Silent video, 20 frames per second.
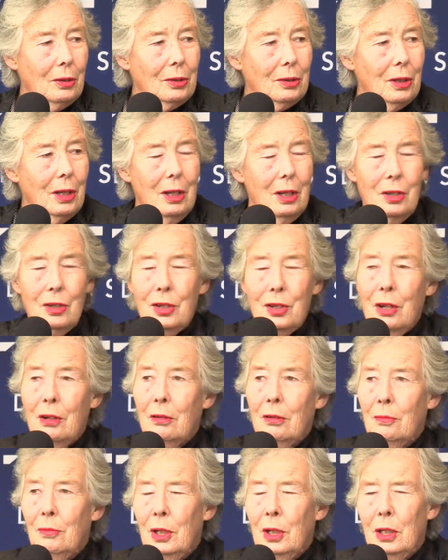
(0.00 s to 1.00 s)
Sarah
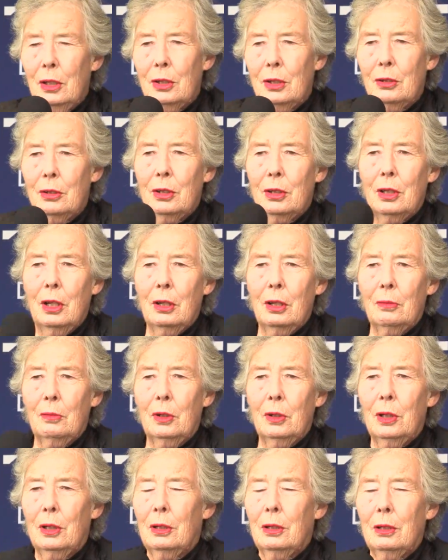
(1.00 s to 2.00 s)
Millis is another
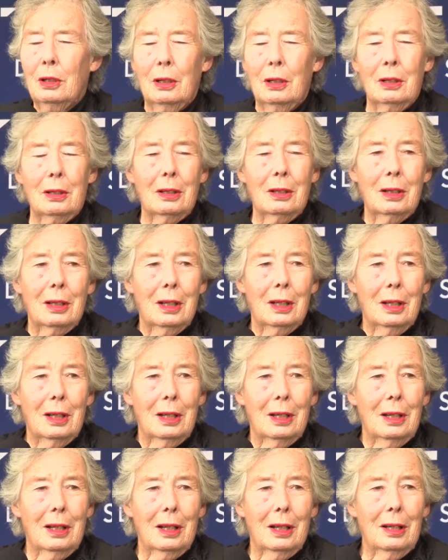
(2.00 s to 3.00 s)
one,
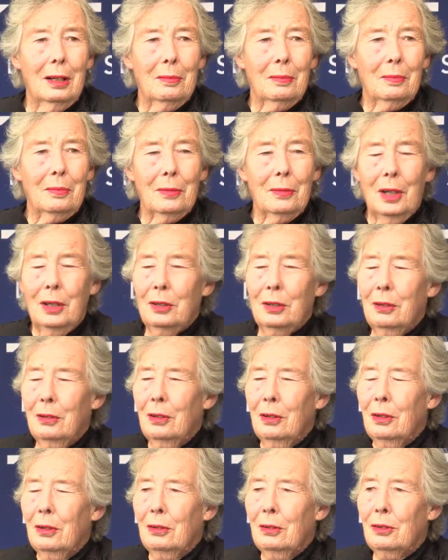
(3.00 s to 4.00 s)
and I don't know,
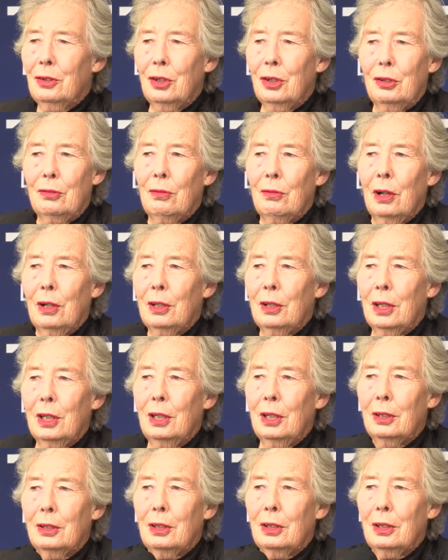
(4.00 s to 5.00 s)
she's riding here
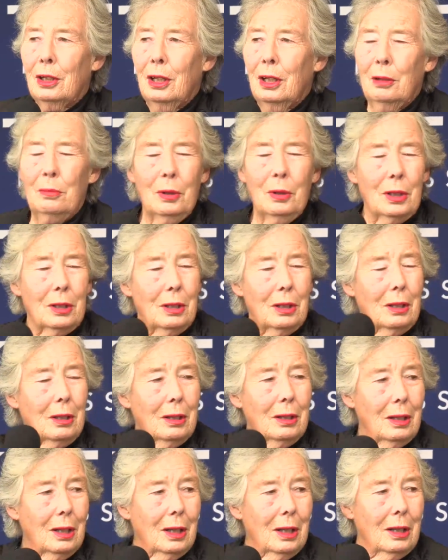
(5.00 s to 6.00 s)
today, but
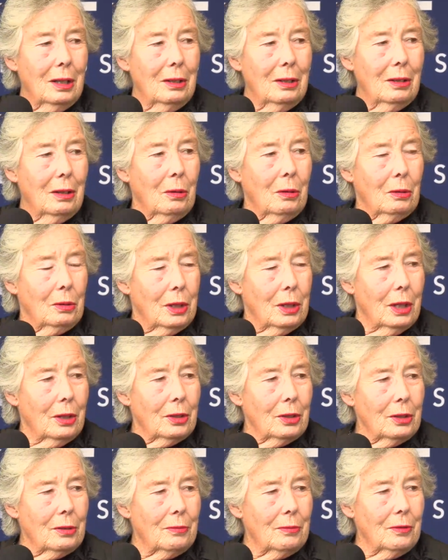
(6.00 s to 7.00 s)
all the
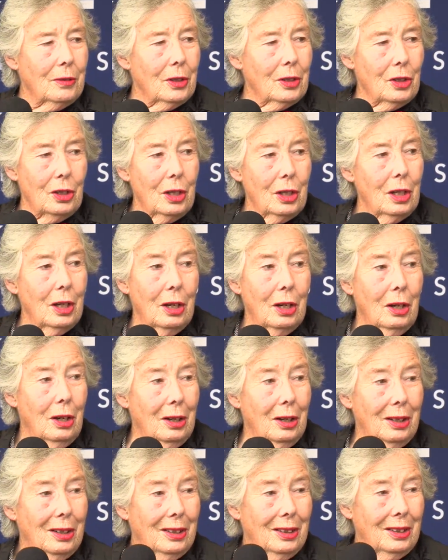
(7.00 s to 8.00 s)
others virtually are.
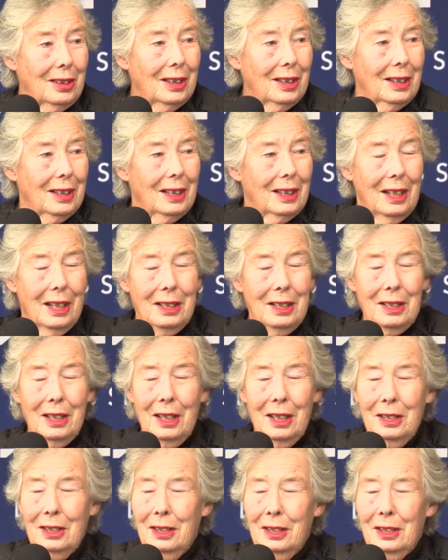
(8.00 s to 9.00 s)

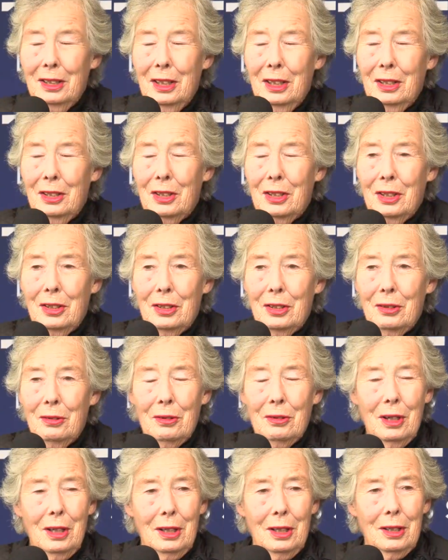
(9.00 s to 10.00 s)
and it's just
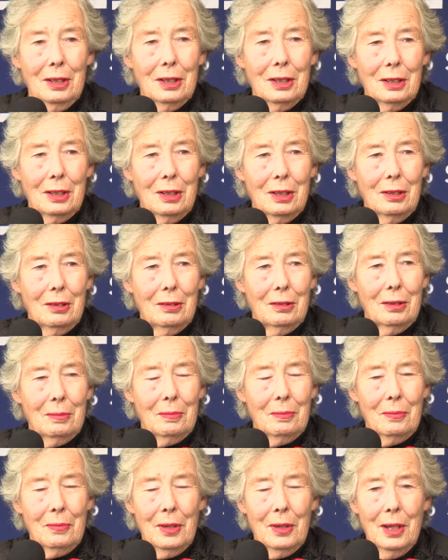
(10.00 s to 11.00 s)
great to
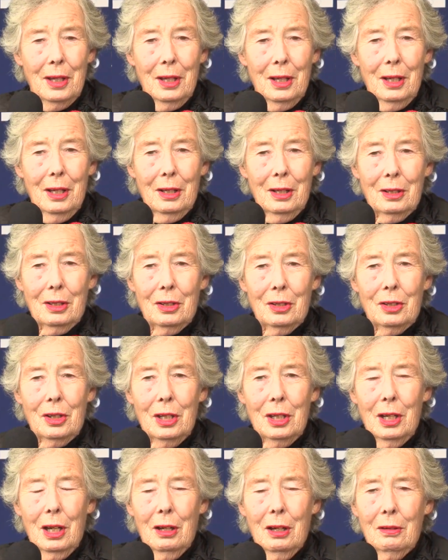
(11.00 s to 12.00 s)
see
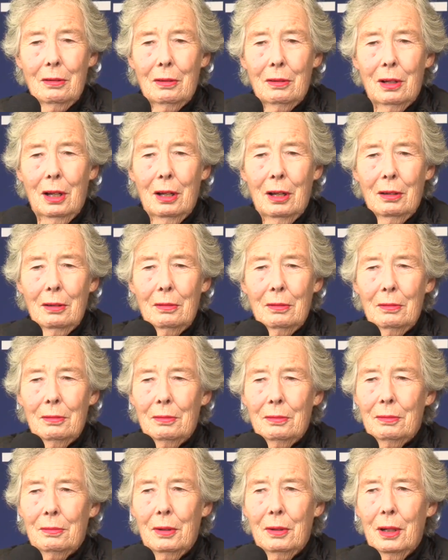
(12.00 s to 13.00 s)
how
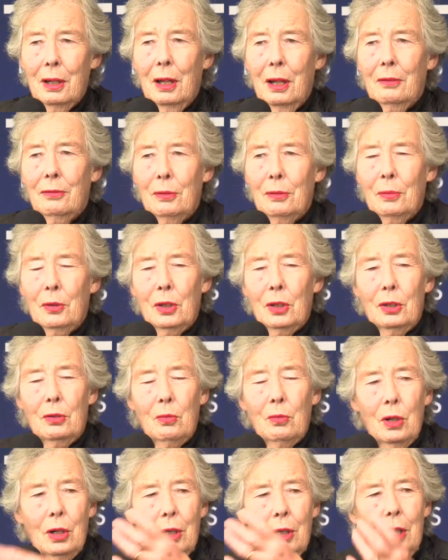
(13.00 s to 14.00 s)
everybody's
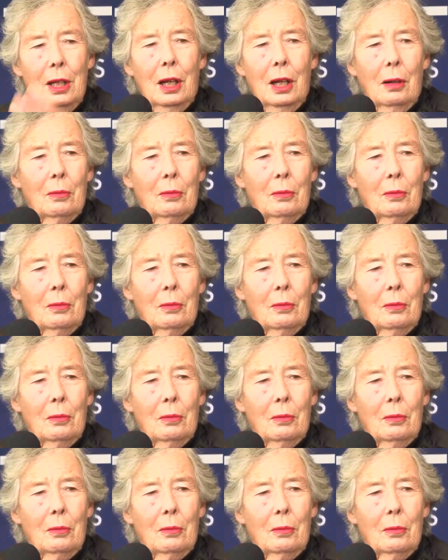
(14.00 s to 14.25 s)
working up.